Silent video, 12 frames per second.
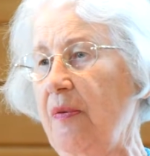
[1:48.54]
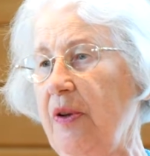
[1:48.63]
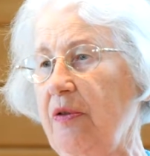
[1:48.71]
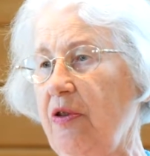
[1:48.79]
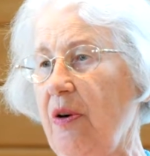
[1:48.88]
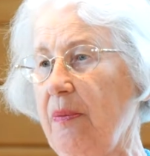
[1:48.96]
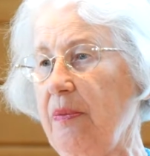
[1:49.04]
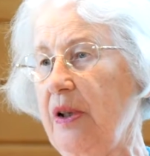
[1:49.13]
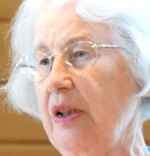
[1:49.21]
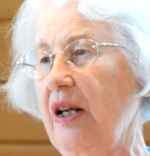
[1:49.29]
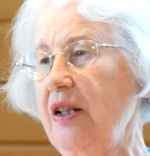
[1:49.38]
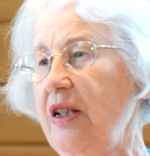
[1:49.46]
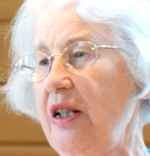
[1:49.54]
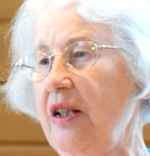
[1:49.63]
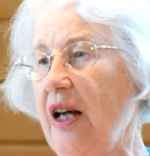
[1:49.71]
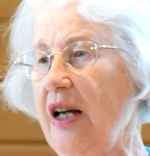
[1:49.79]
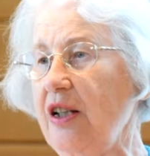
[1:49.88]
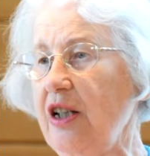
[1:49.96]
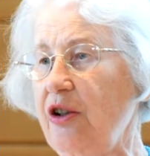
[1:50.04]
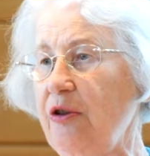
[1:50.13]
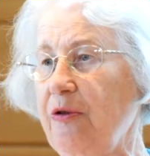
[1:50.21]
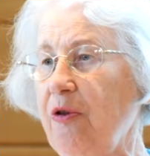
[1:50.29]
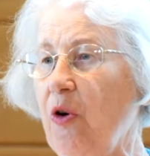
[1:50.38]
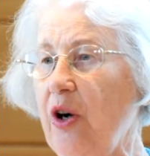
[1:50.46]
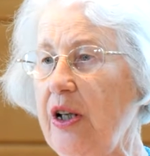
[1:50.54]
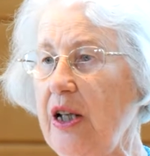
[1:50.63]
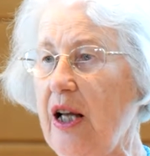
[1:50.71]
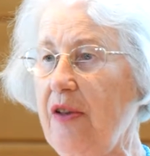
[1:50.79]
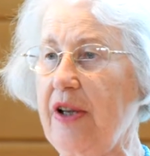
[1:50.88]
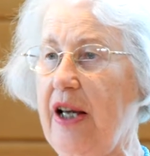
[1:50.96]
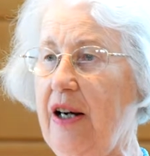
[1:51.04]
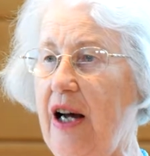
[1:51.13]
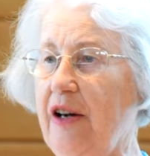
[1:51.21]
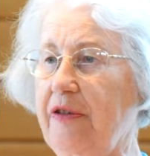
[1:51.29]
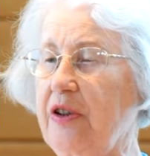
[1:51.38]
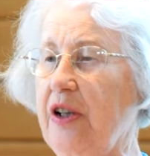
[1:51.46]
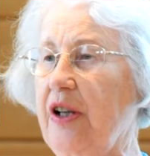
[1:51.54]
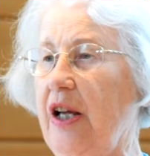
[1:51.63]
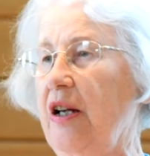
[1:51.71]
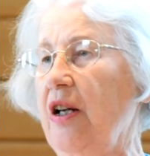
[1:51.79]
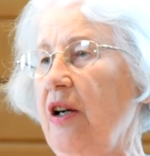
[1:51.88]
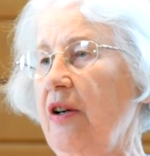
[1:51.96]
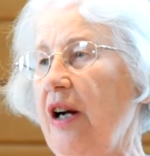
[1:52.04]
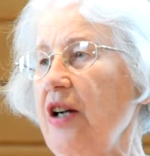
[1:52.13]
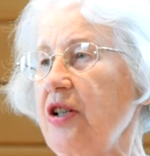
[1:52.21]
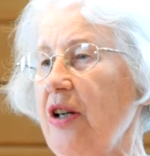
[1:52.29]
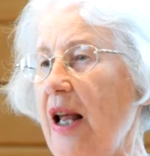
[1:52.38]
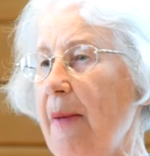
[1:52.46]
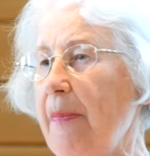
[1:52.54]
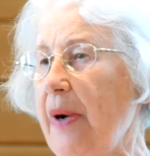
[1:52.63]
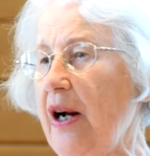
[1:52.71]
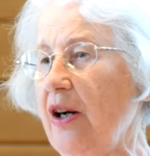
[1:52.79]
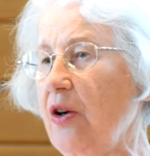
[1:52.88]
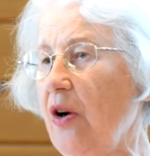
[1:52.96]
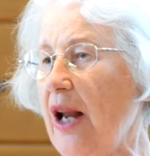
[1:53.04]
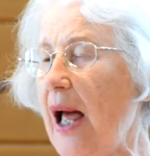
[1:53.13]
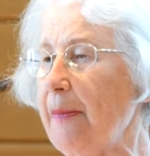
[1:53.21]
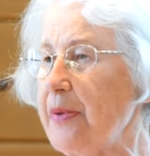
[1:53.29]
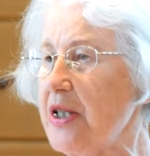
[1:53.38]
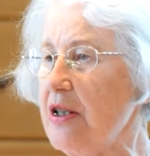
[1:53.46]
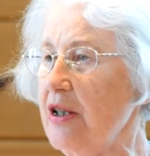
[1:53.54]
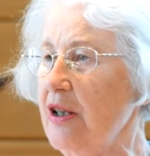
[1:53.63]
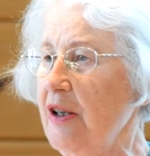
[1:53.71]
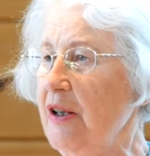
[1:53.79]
from 1990 to 40, and then after the Russian Empire collapsed.